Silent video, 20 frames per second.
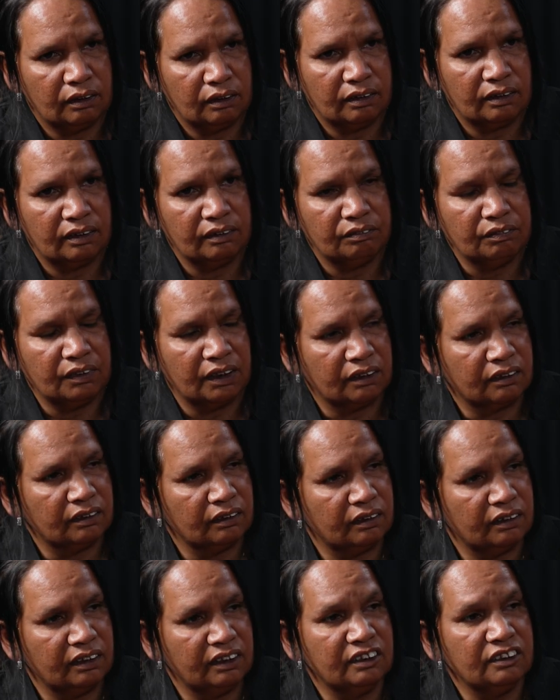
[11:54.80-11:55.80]
the fact
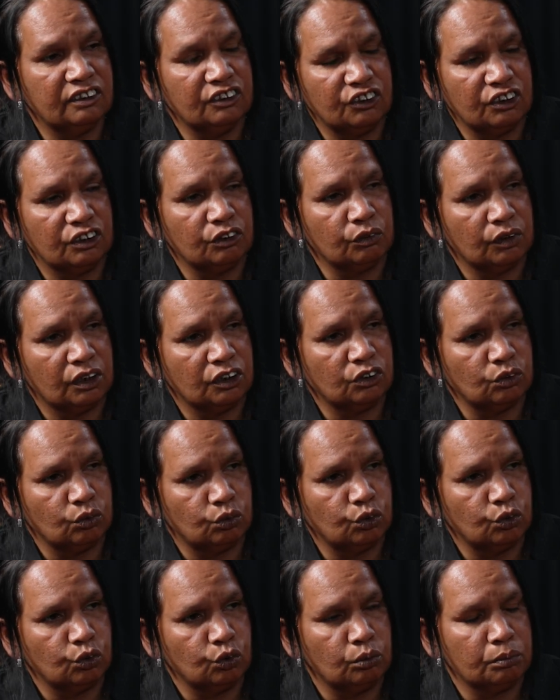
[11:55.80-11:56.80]
that the intergenerational
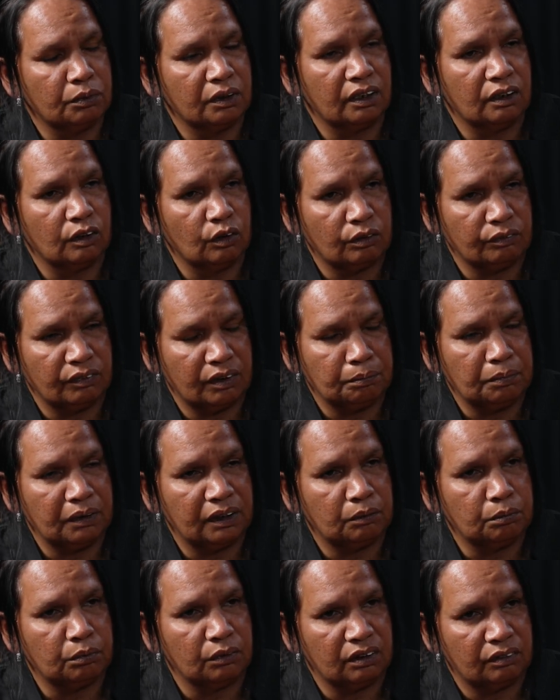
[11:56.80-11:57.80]
trauma that a lot of our
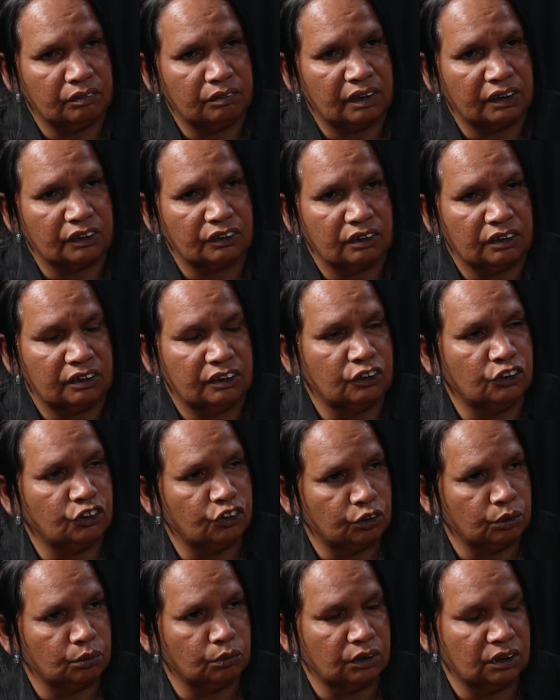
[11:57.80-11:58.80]
people have actually
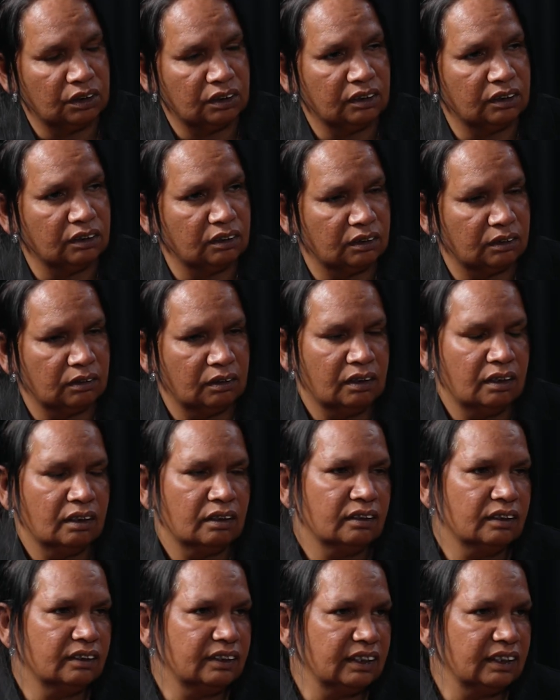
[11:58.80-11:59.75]
endured since the